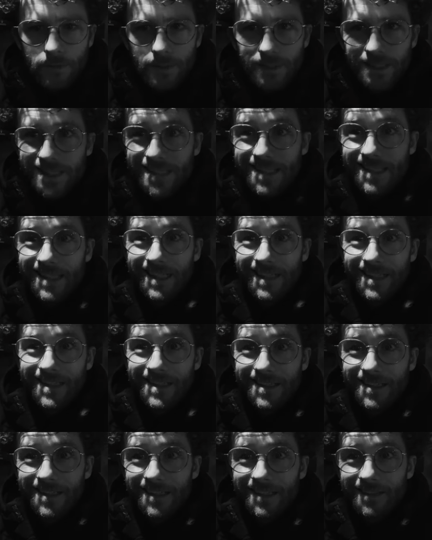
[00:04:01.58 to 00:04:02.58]

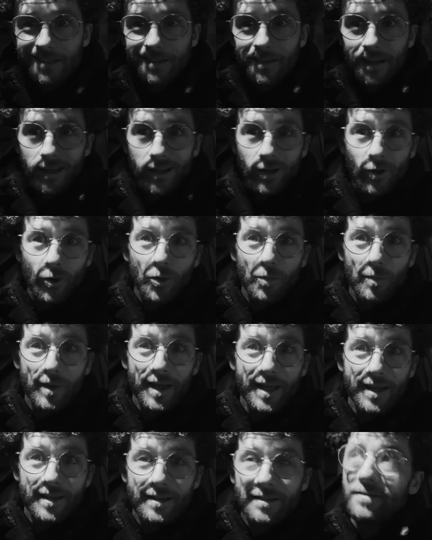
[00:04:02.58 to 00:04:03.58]
six, like an old
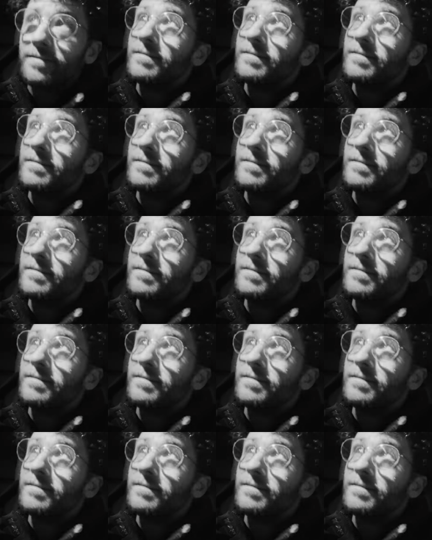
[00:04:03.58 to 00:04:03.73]
man.